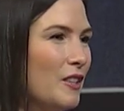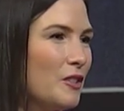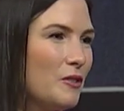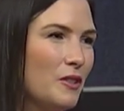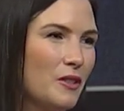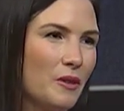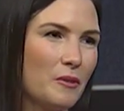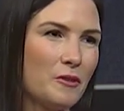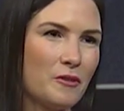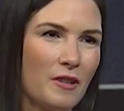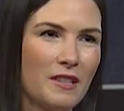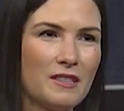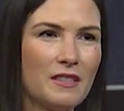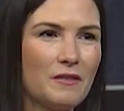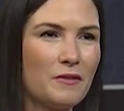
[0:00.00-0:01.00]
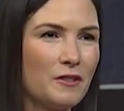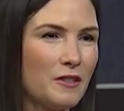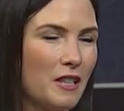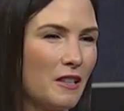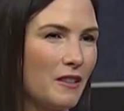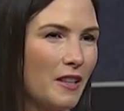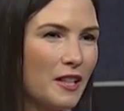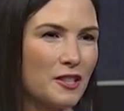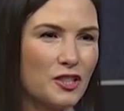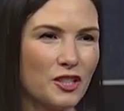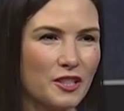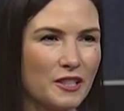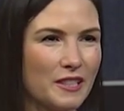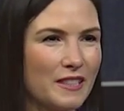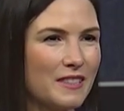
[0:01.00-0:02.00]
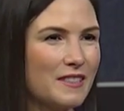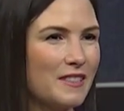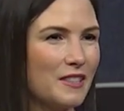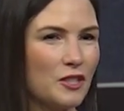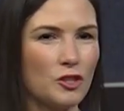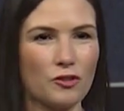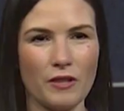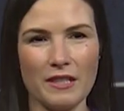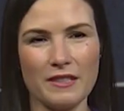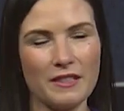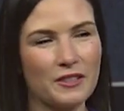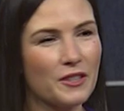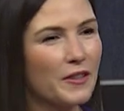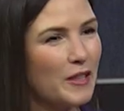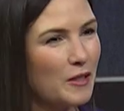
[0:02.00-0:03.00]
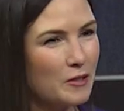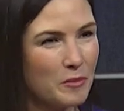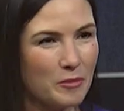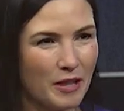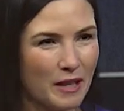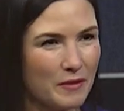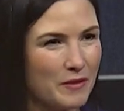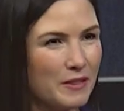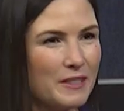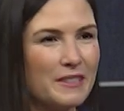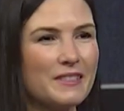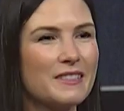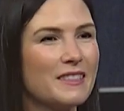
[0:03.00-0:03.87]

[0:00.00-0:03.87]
you know, dressing for their luncheons and dressing to go down to breakfast.